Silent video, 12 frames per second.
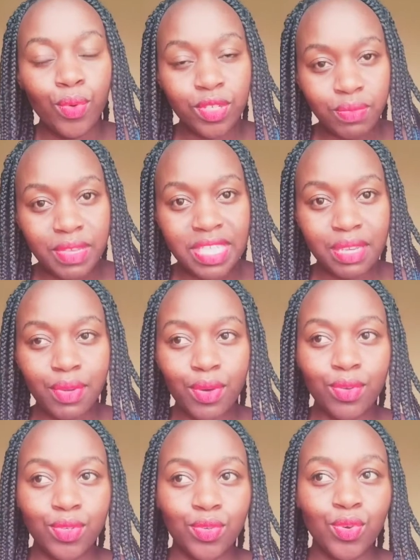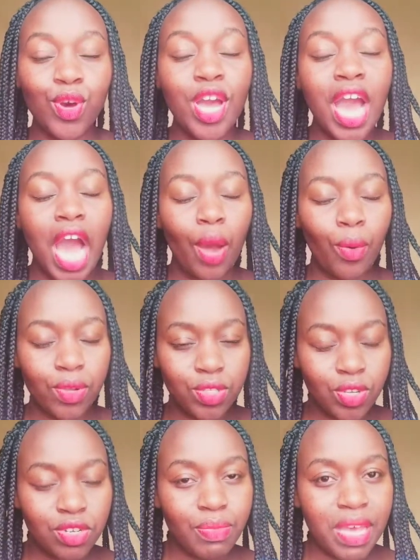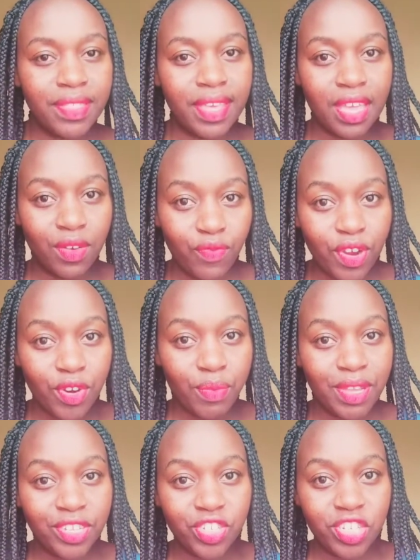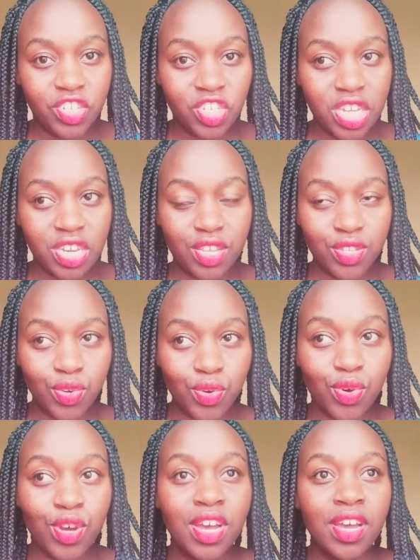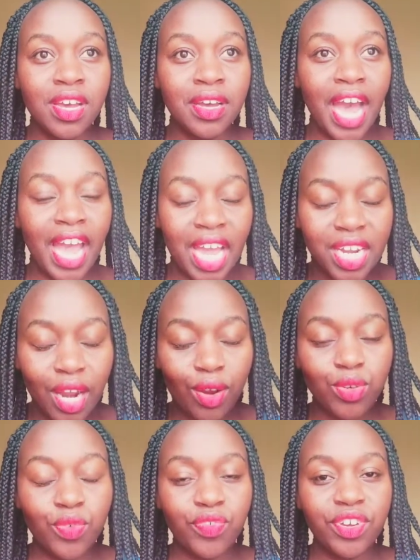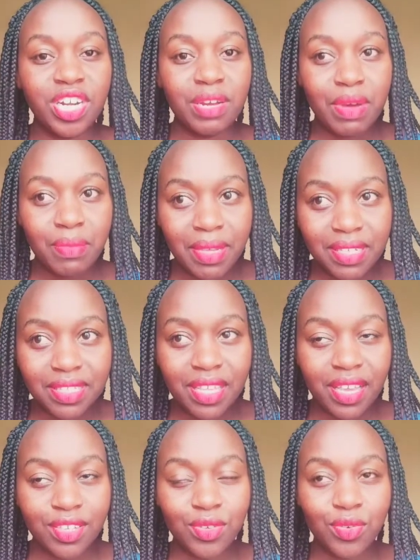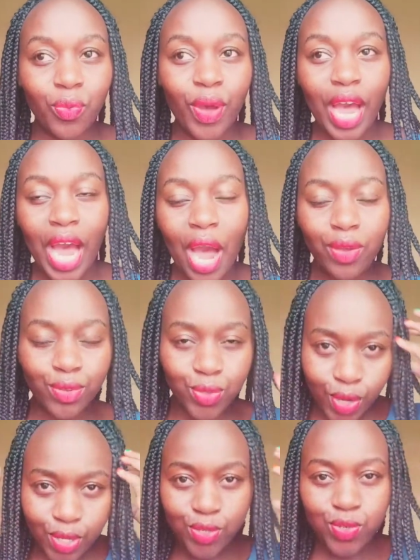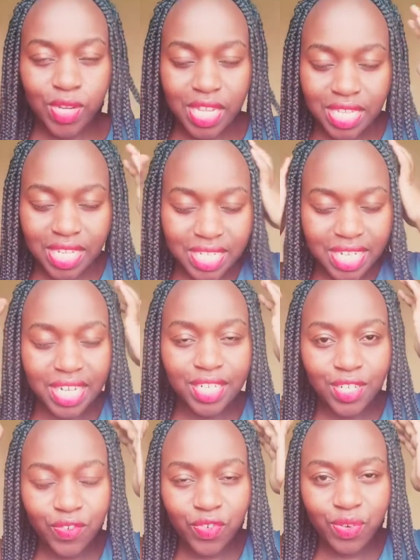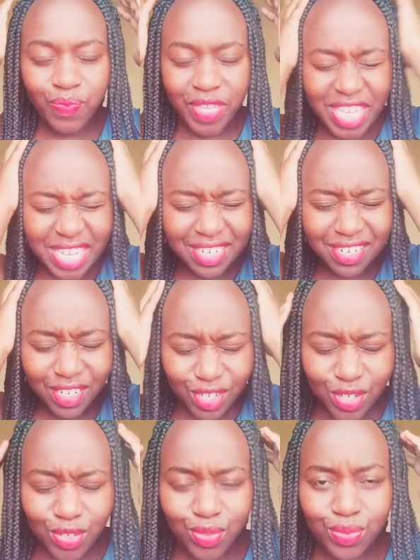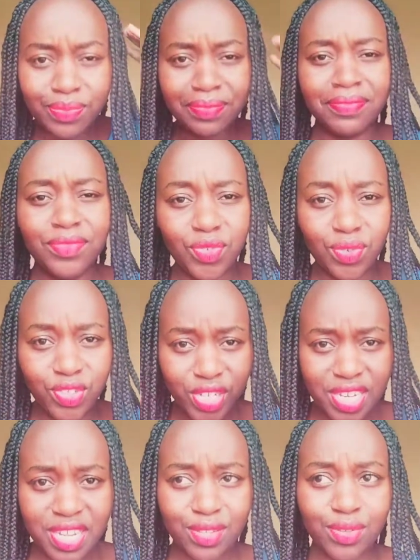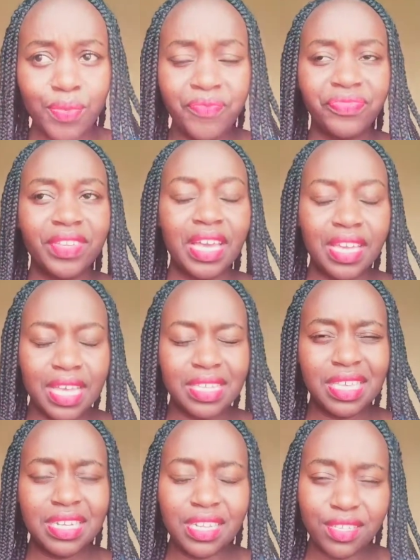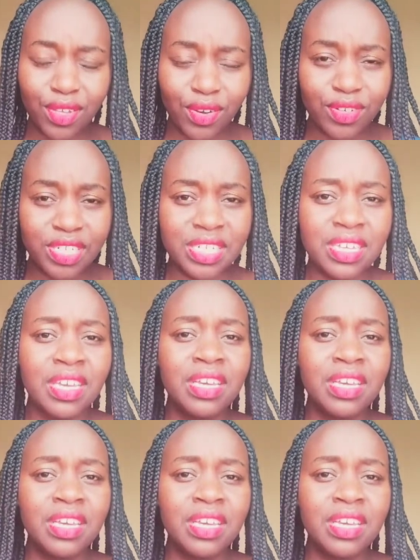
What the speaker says: missing because, you know, I was taught by the environment in China. So I had a lot of grammar mistakes, you know, how you try to translate directly from English to Chinese. So I guess that is the only